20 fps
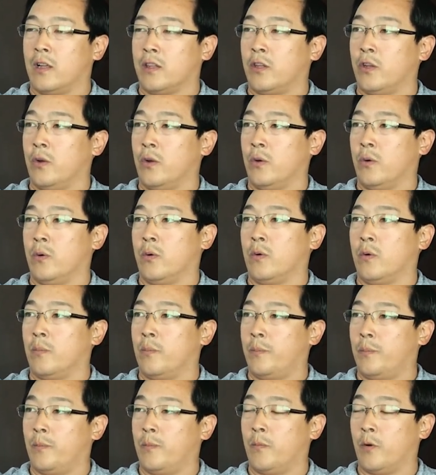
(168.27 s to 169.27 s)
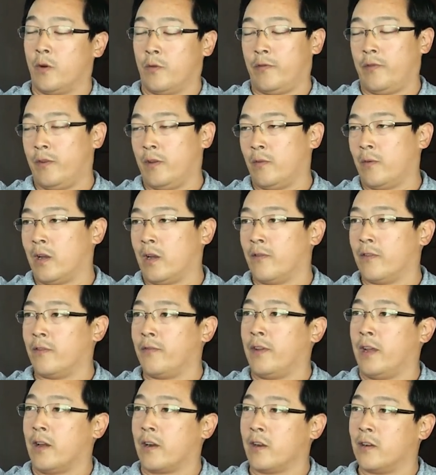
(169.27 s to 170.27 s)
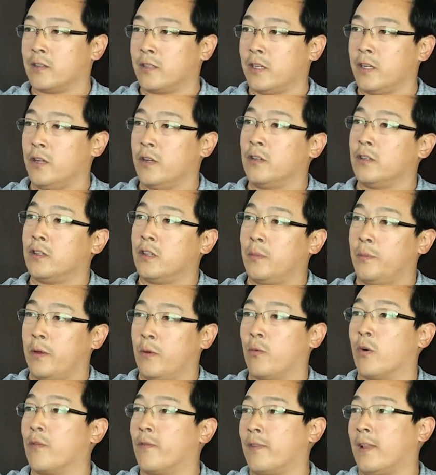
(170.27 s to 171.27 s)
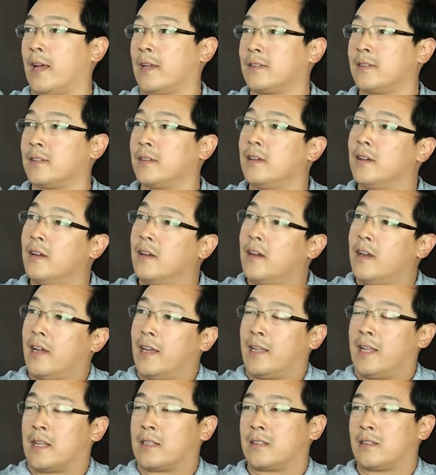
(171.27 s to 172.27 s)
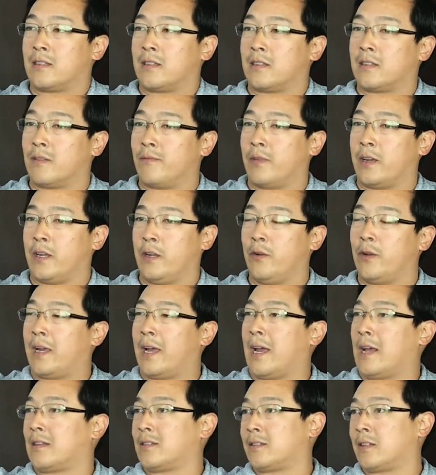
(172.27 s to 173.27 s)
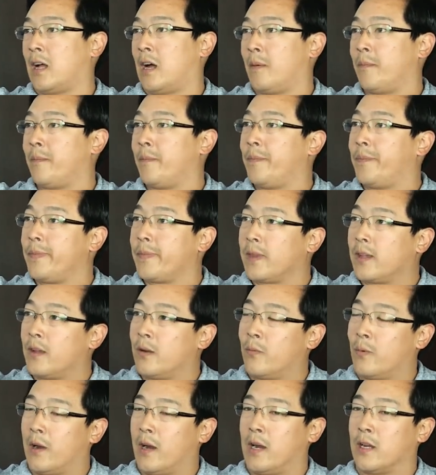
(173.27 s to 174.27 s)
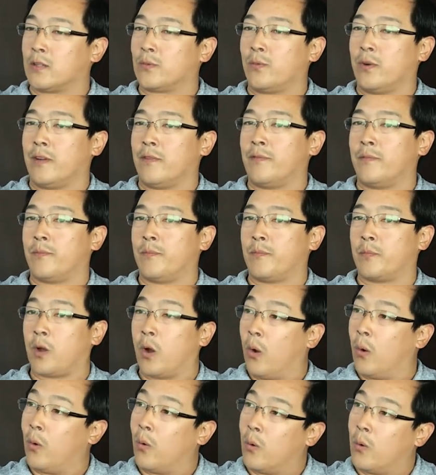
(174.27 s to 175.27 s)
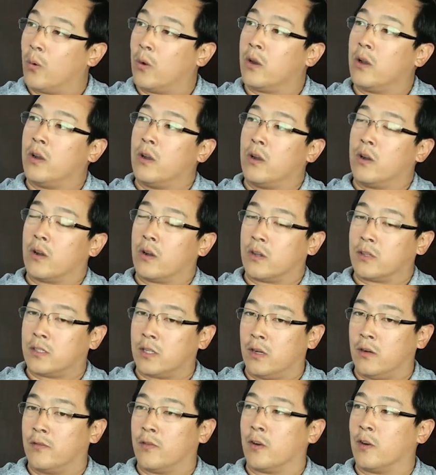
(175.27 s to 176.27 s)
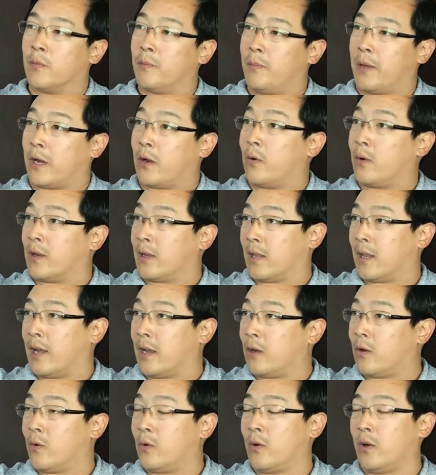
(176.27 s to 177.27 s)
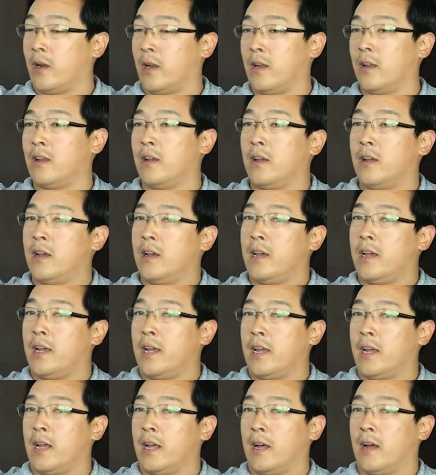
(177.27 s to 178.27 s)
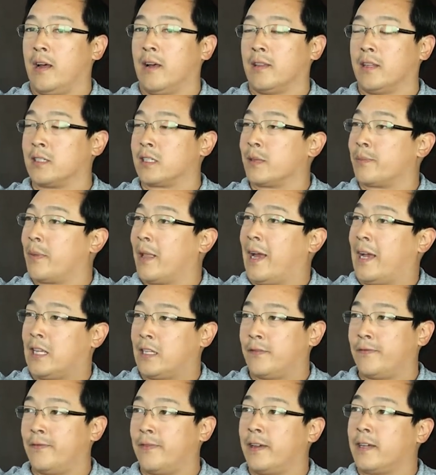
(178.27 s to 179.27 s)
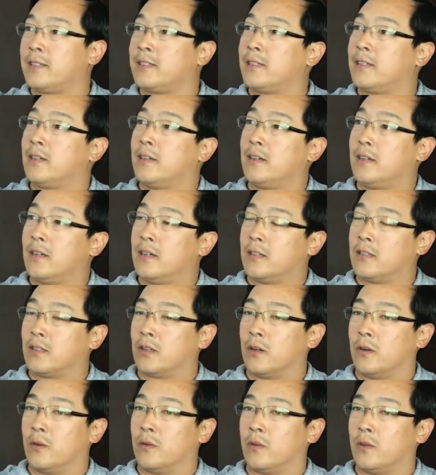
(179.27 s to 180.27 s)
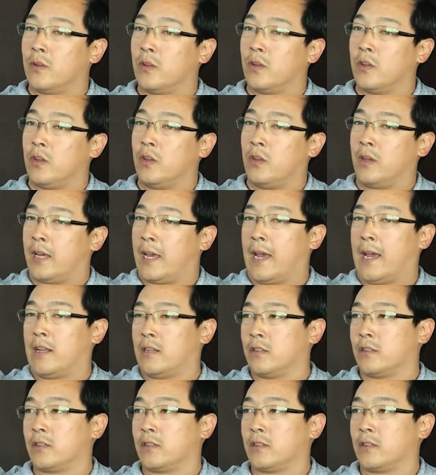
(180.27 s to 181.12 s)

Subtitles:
to, or whatever fiat currency you use, to be worth less, and that's something you can't stop. Whereas with gold, silver, Bitcoin, Litecoin, the supply is fixed, so you can't